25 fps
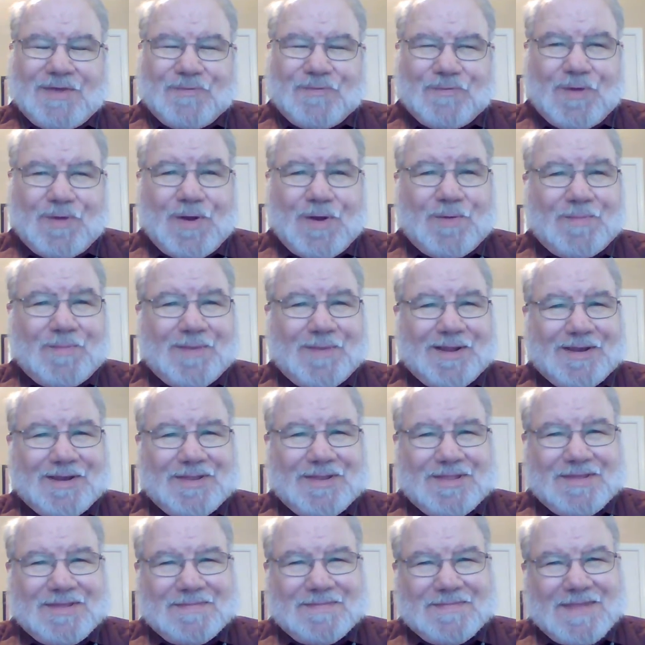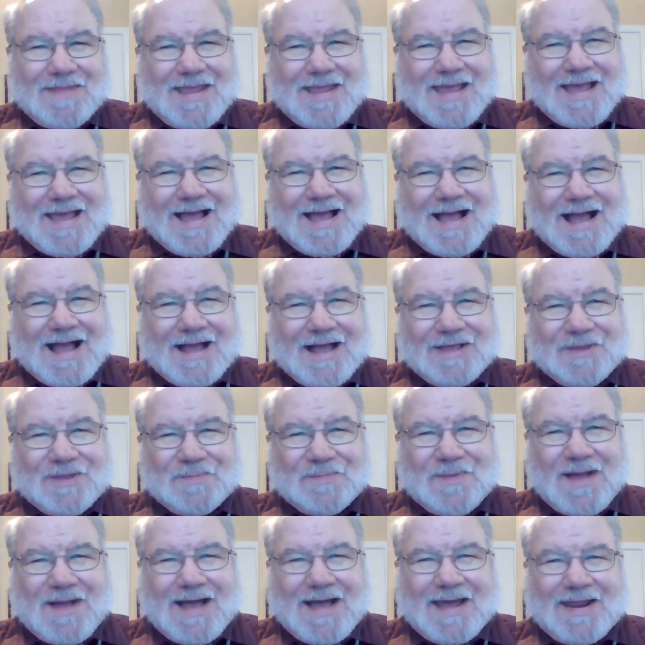Romans
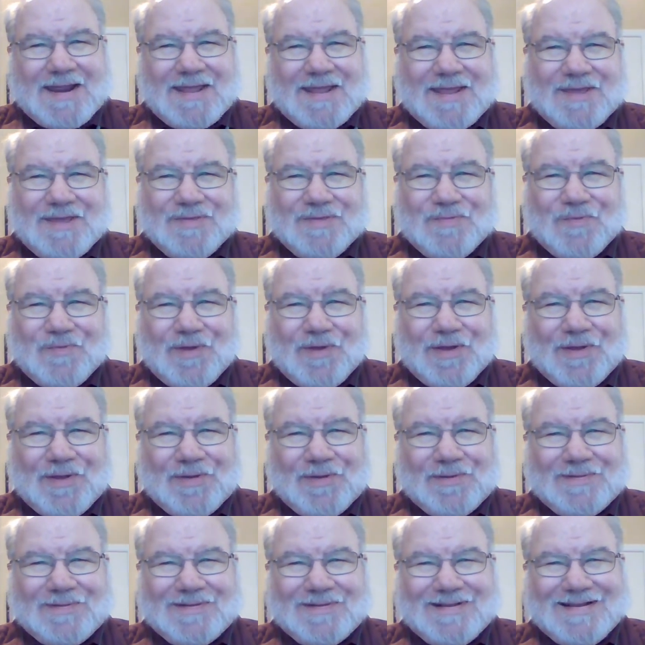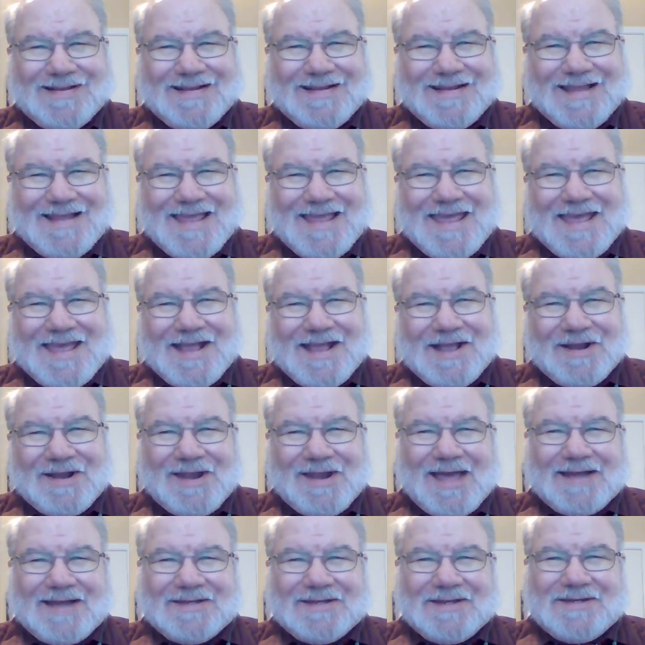occupied Israel,
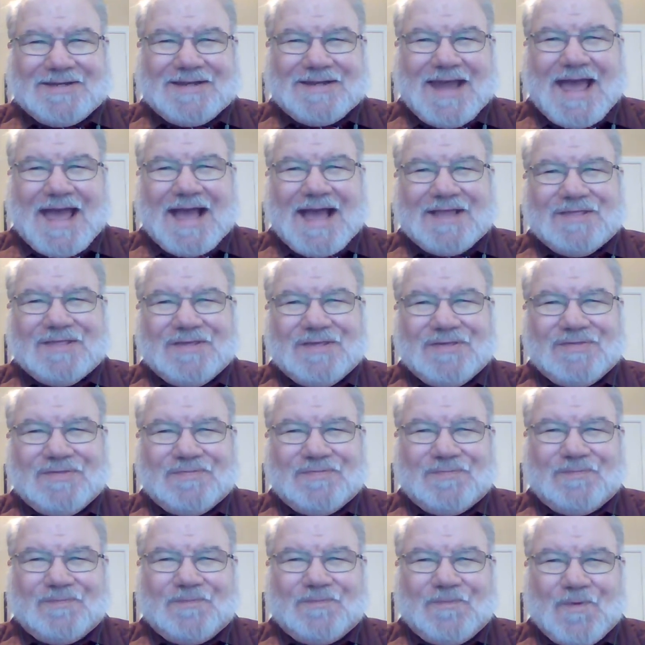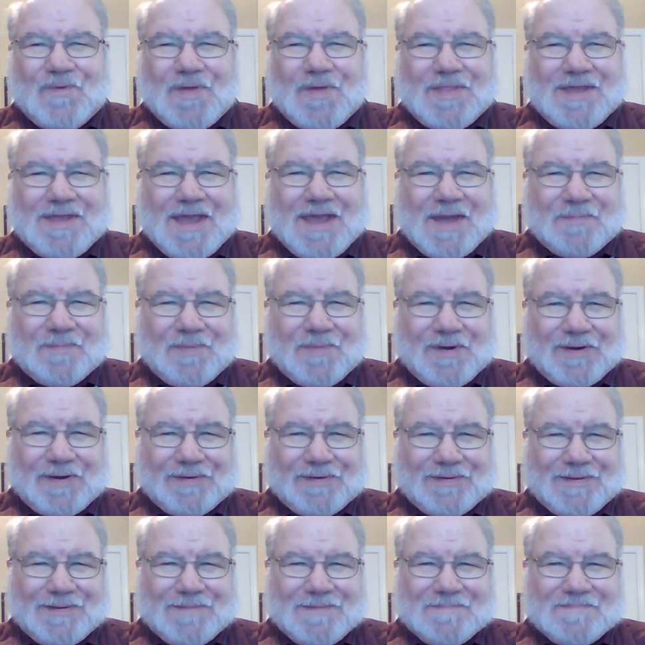collected taxes for the
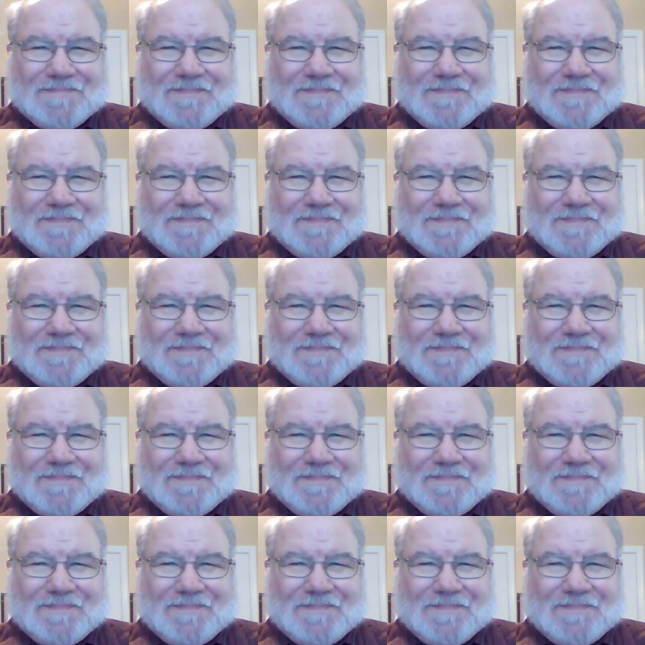emperor,